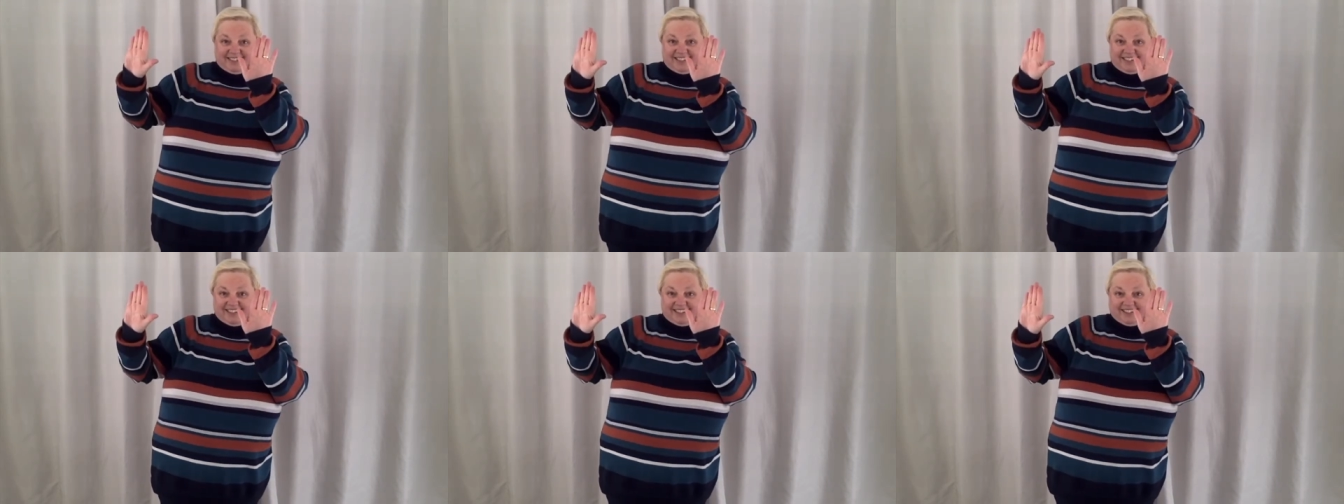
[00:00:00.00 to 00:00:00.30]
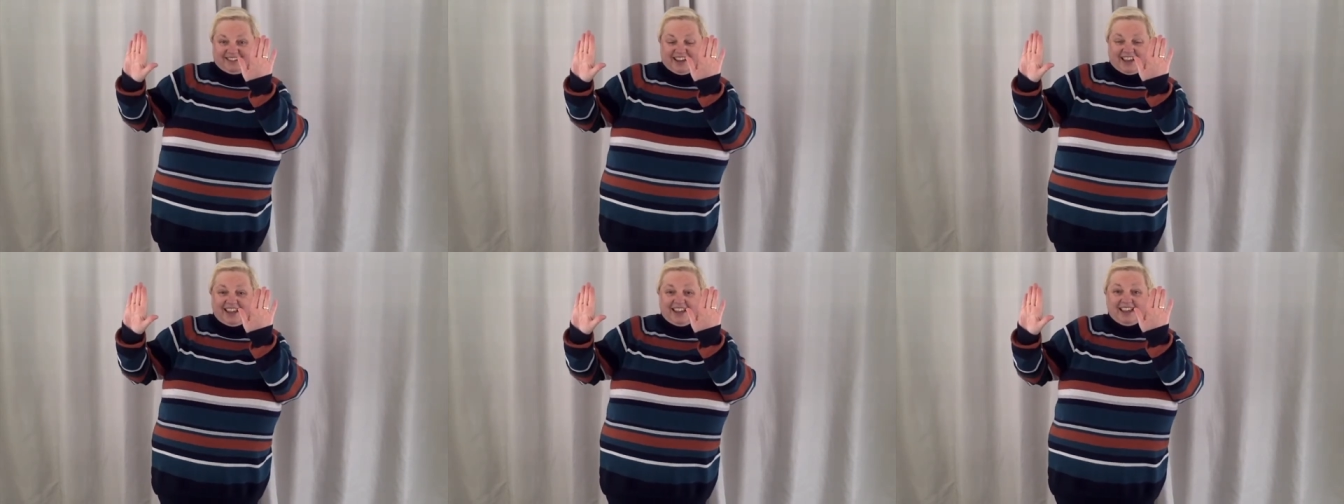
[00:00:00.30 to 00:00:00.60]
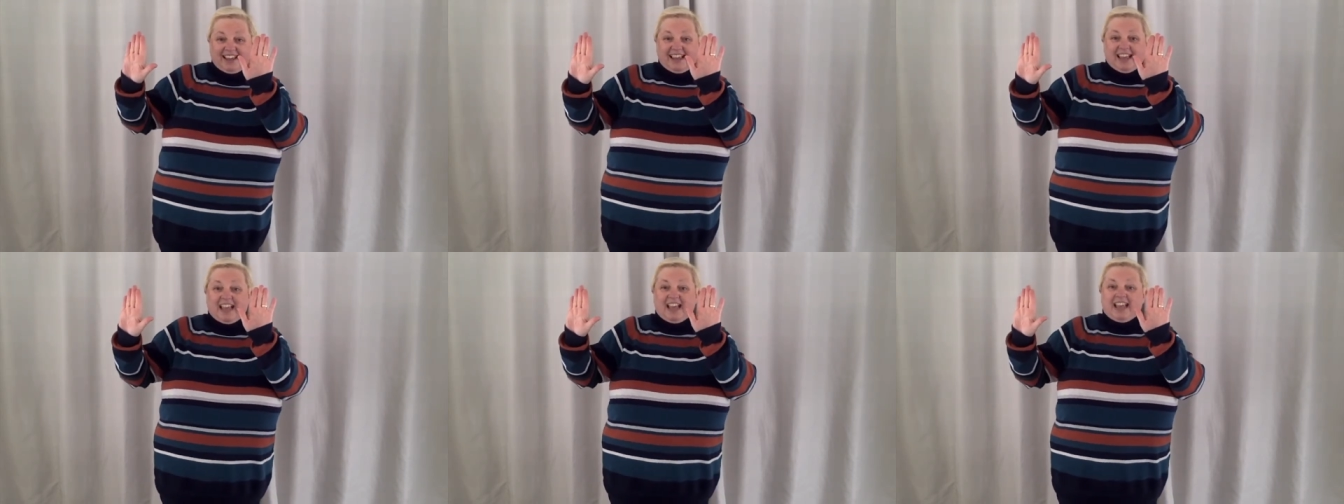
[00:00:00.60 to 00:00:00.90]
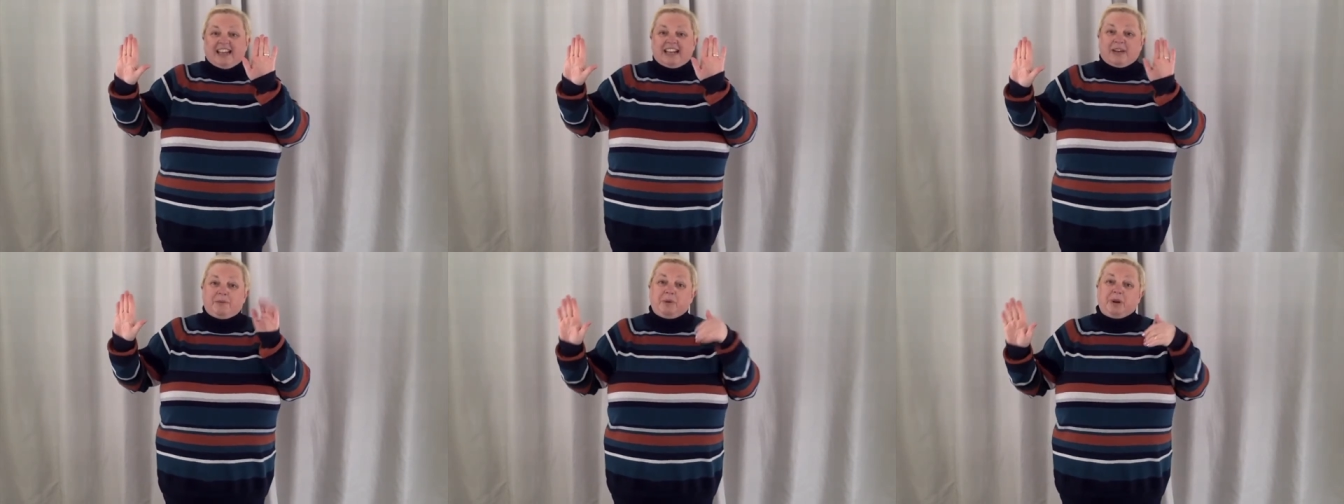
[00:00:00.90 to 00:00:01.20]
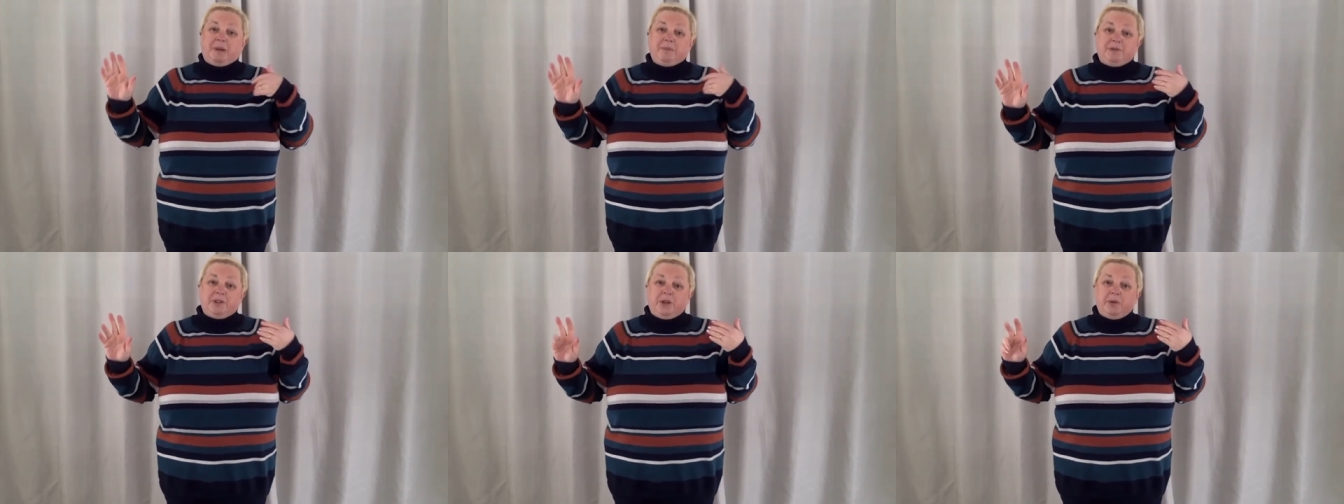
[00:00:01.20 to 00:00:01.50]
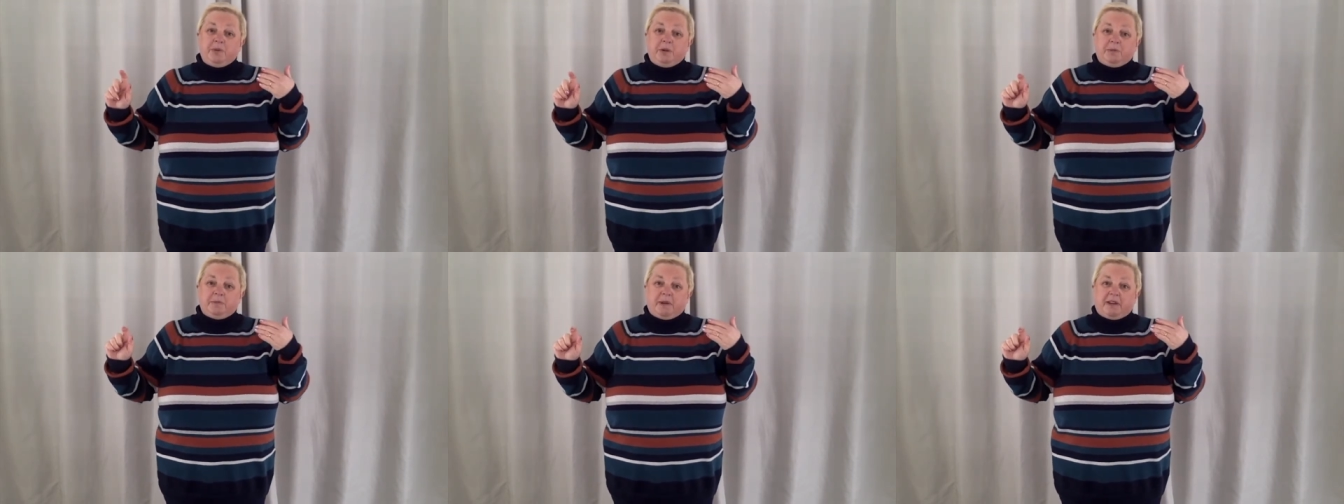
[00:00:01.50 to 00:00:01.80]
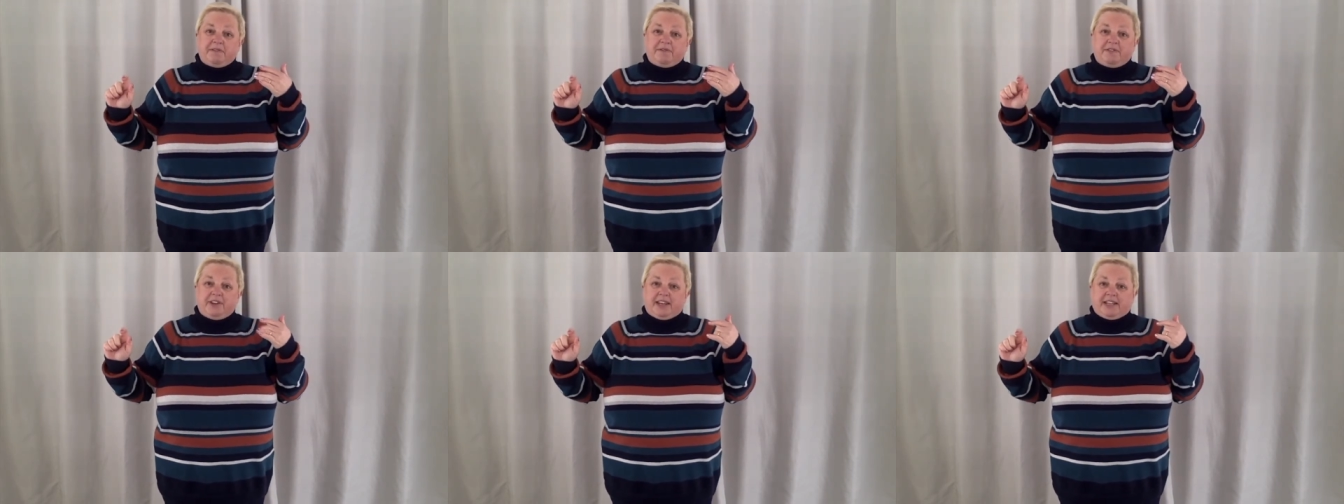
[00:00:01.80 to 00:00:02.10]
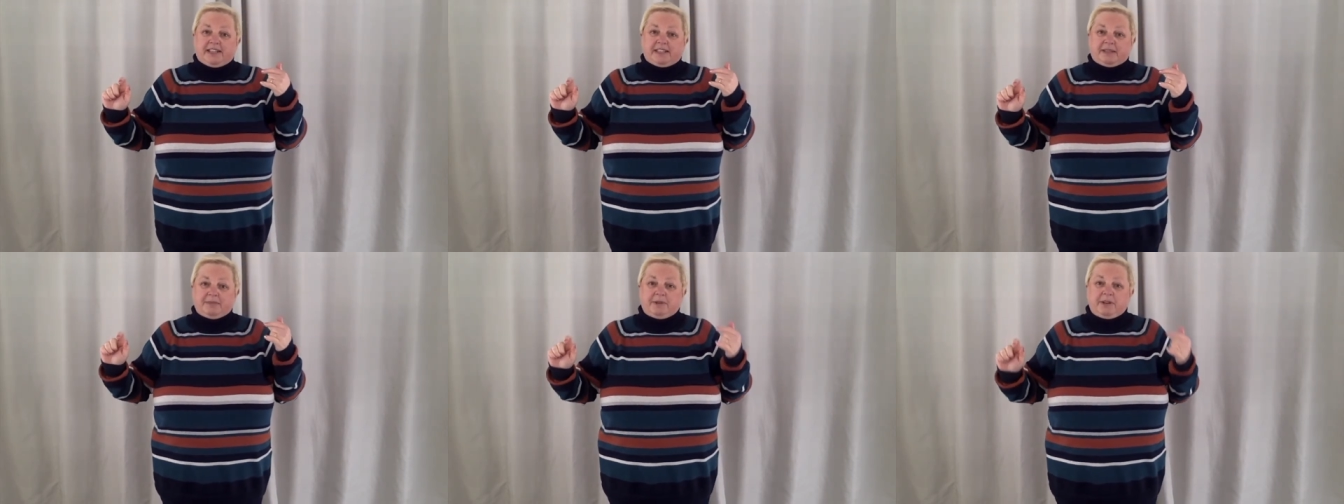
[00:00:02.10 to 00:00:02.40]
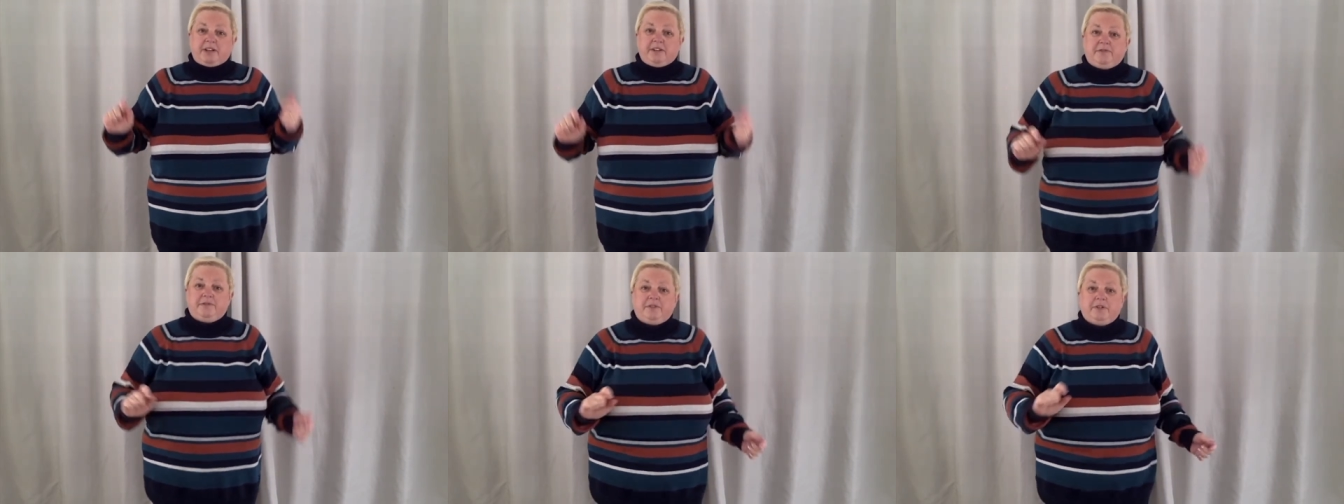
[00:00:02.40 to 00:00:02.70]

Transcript: Okay? Now what I'm doing with my feet is I'm kind of